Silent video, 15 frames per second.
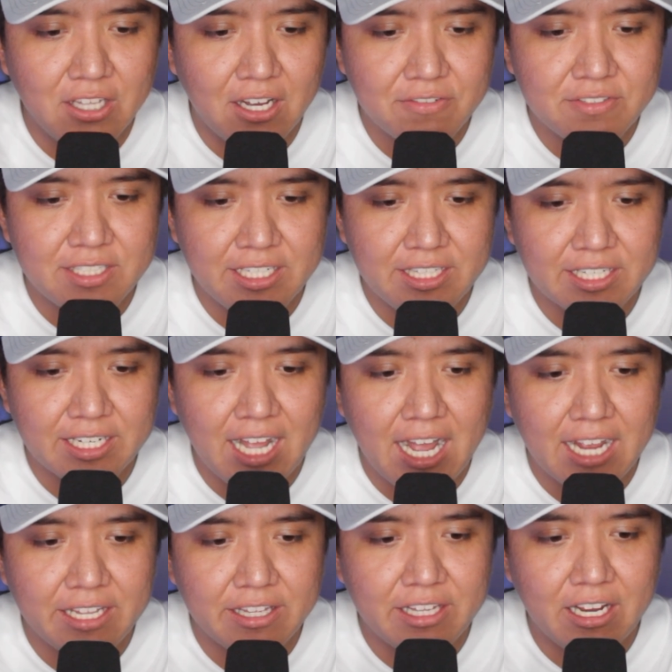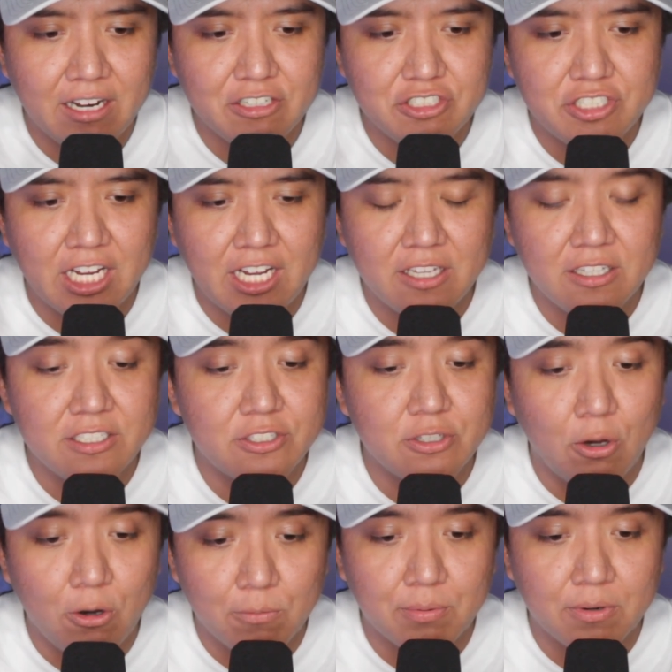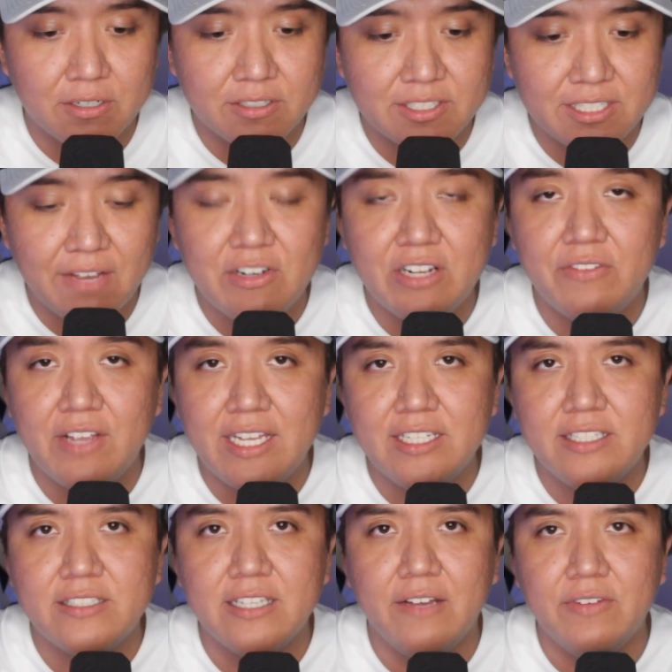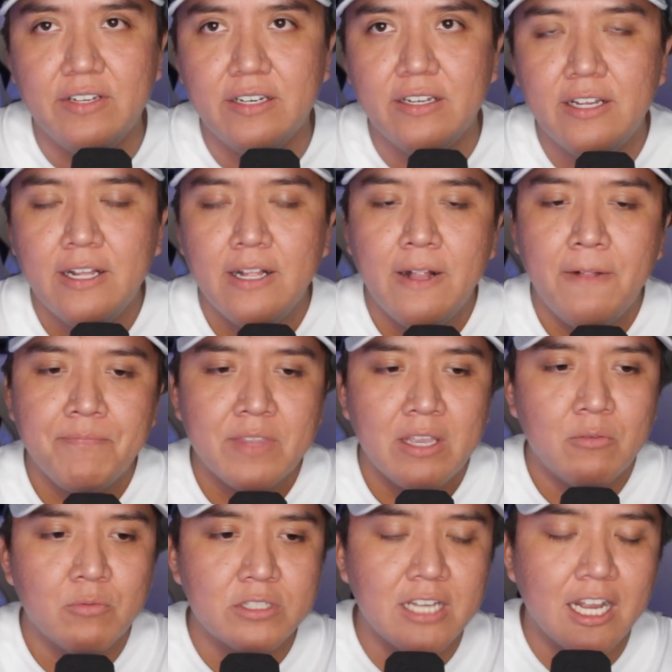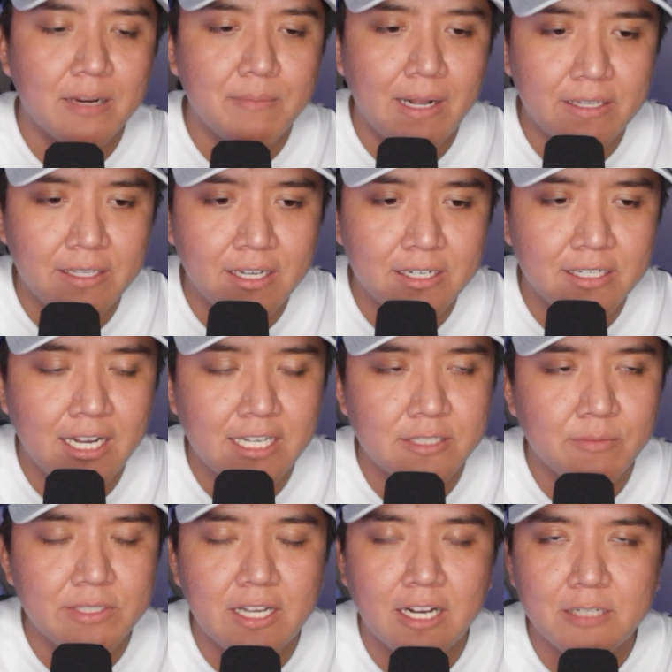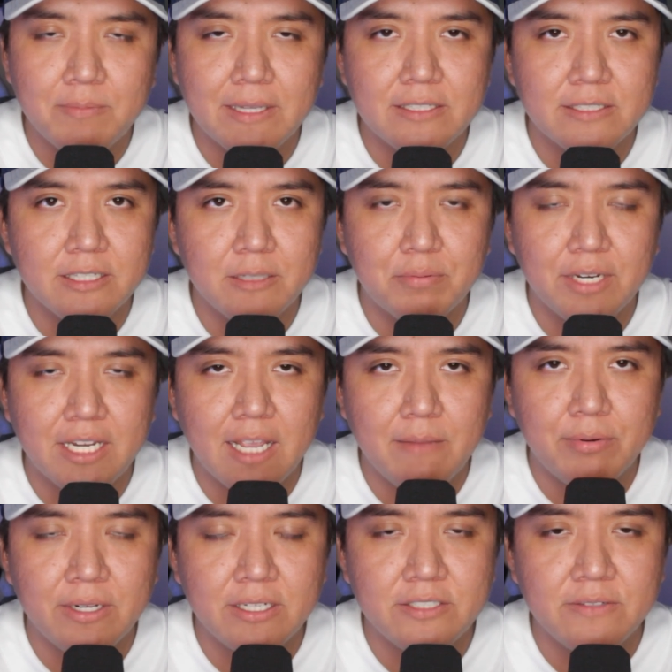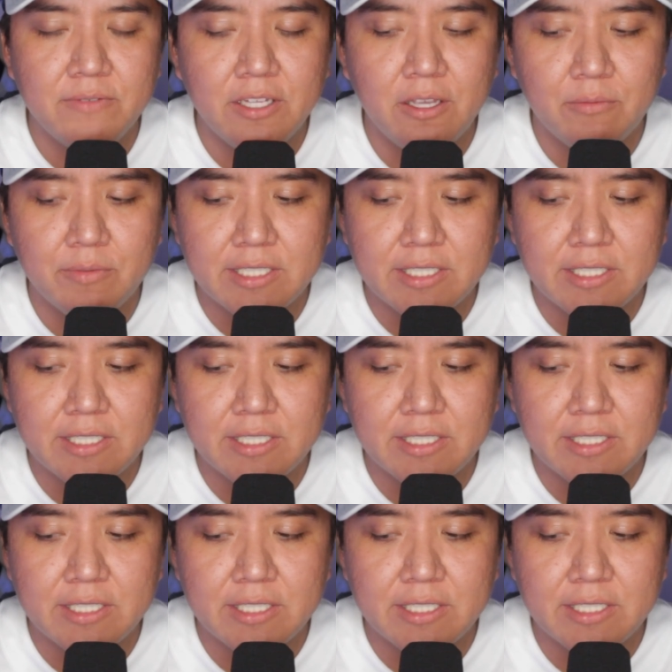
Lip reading: Love seeing the guy in there. Jalen Tolbert, 7 of 87. We're talking about young guys, and we talked about this in the pregame prediction video.